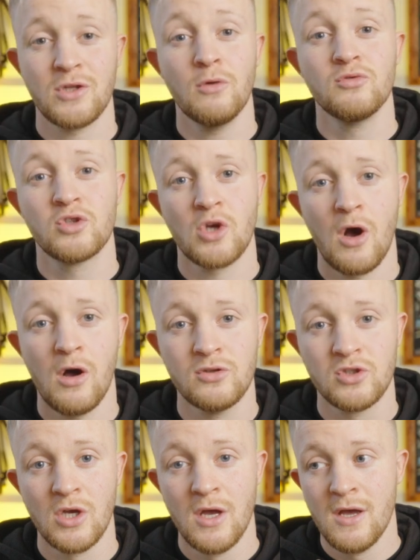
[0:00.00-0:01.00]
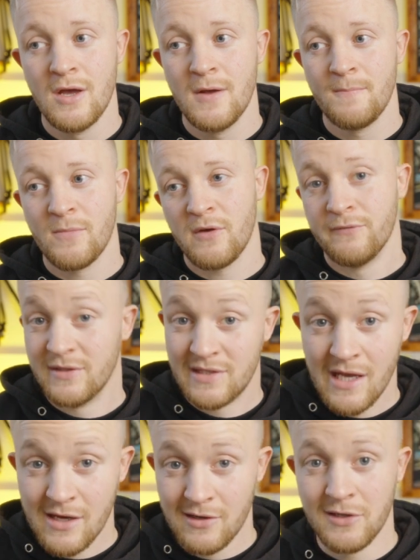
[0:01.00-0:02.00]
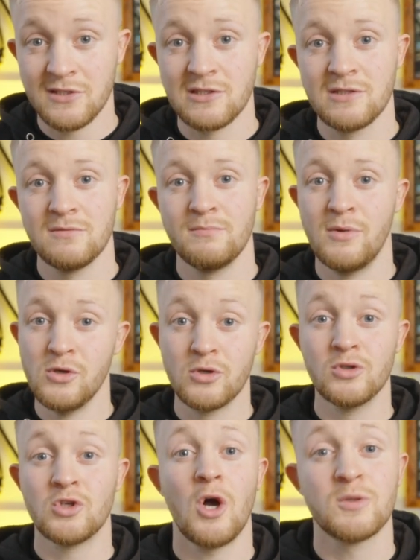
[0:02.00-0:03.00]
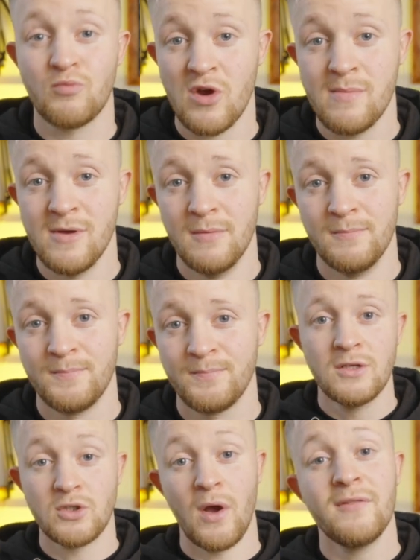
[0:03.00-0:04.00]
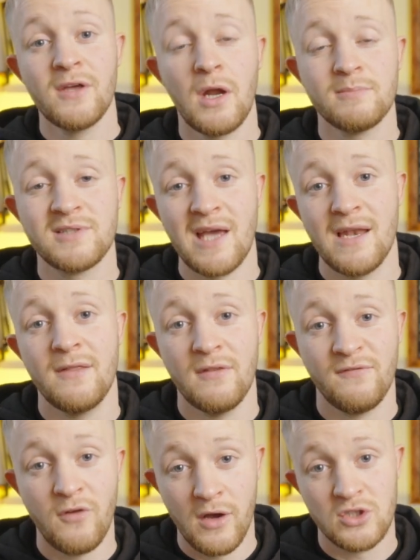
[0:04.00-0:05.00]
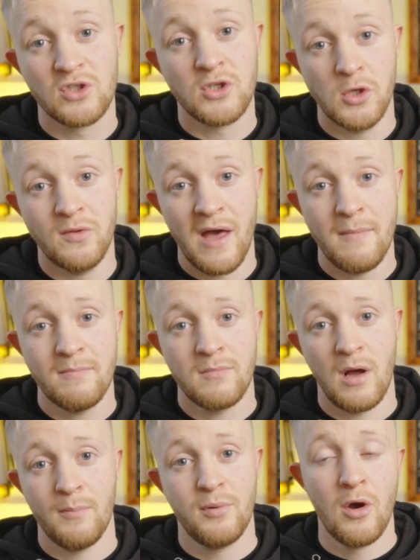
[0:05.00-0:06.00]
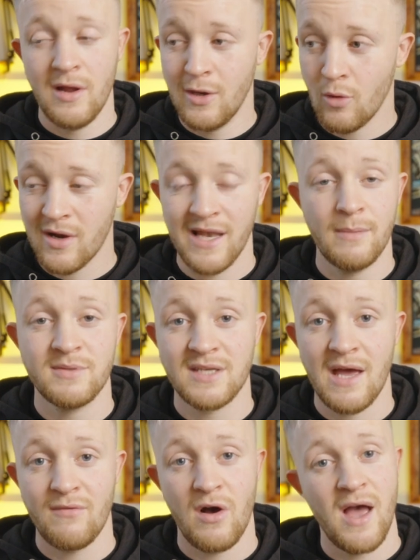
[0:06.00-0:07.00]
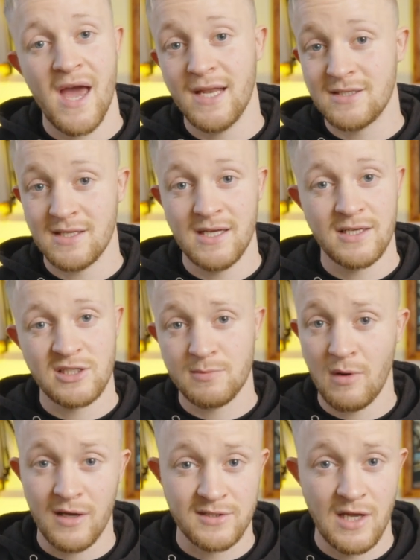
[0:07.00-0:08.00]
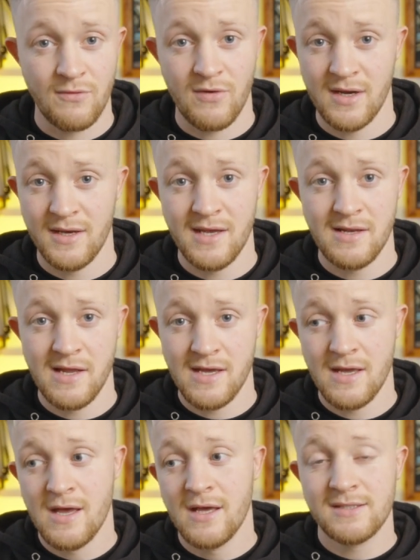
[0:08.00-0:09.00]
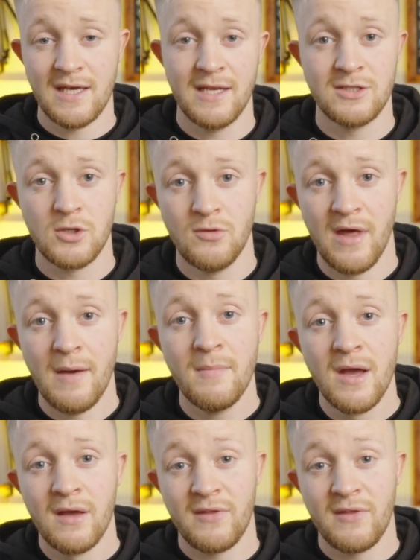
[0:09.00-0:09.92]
Don't charge ridiculous, but you can charge premium. So I ended up selling the footage to them. I put a little clip together, edited it, spliced it really neatly, sent it to them.